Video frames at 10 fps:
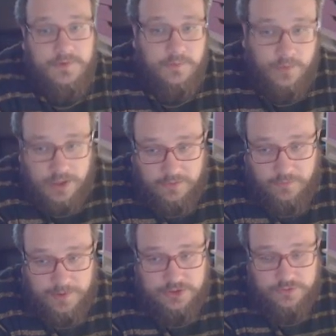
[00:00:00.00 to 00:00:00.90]
I'm going to have
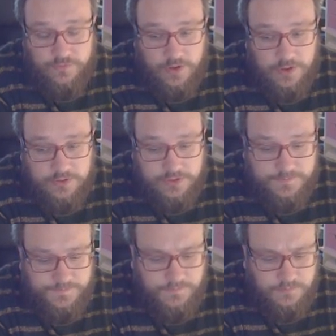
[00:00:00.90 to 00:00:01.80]
a bunch of files,
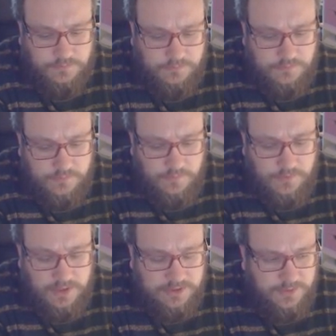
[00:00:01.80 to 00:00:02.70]

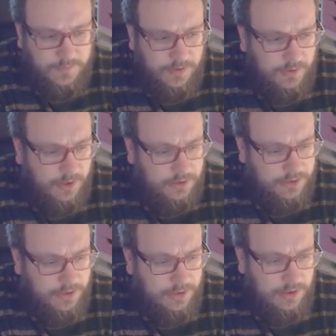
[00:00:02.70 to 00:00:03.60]
and something that
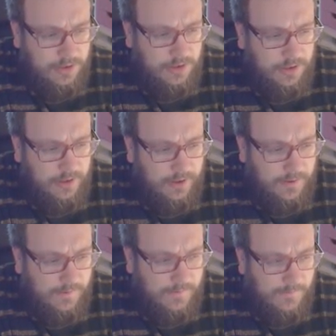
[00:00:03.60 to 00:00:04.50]

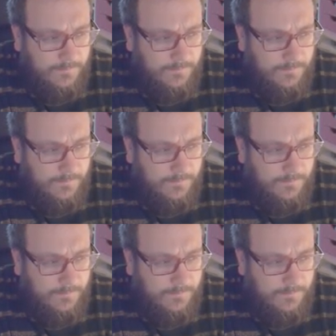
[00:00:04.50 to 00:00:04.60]
I